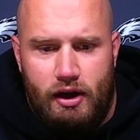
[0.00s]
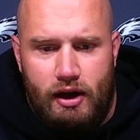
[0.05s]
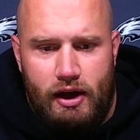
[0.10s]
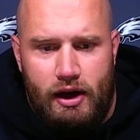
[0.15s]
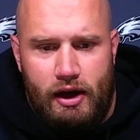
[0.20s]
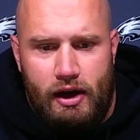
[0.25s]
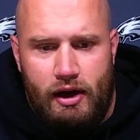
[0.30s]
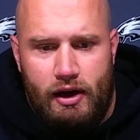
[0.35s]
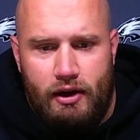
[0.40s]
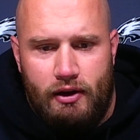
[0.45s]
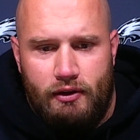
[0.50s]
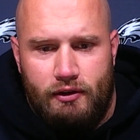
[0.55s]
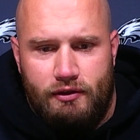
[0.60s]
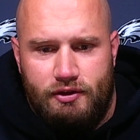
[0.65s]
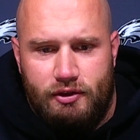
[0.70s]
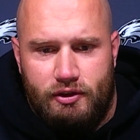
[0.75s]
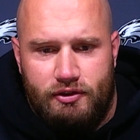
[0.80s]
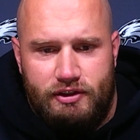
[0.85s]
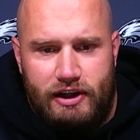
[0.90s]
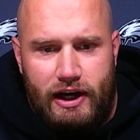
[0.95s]
And
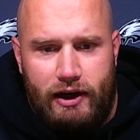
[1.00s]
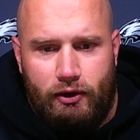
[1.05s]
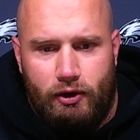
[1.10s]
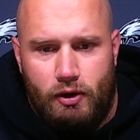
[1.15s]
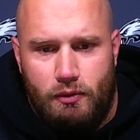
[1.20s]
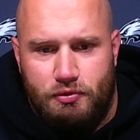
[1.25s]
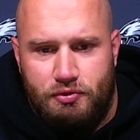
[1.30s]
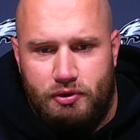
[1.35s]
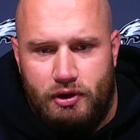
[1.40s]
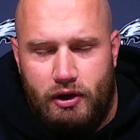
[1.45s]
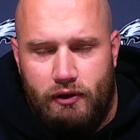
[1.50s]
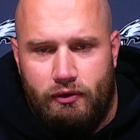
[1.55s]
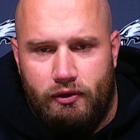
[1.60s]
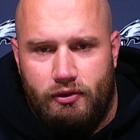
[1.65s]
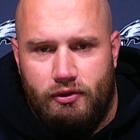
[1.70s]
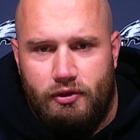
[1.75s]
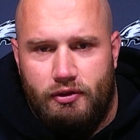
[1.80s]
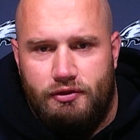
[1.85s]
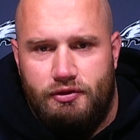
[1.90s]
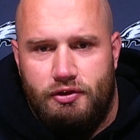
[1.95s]
so the tightrope's
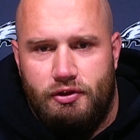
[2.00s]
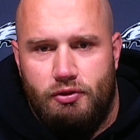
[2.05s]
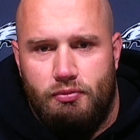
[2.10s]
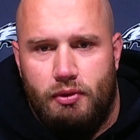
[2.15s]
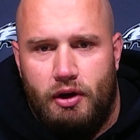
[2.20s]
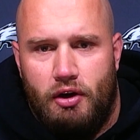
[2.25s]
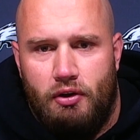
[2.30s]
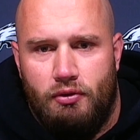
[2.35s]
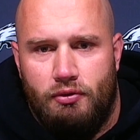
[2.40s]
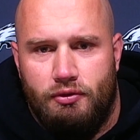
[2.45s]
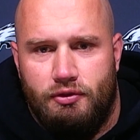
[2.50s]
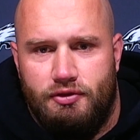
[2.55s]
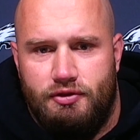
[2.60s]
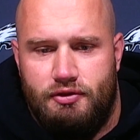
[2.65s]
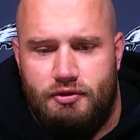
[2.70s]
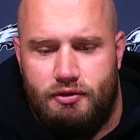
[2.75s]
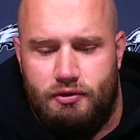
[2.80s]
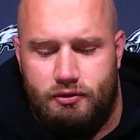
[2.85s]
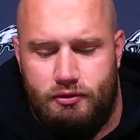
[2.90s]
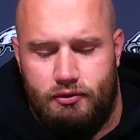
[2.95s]
whenever the two
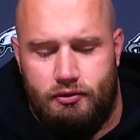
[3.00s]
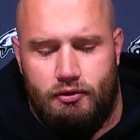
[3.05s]
bones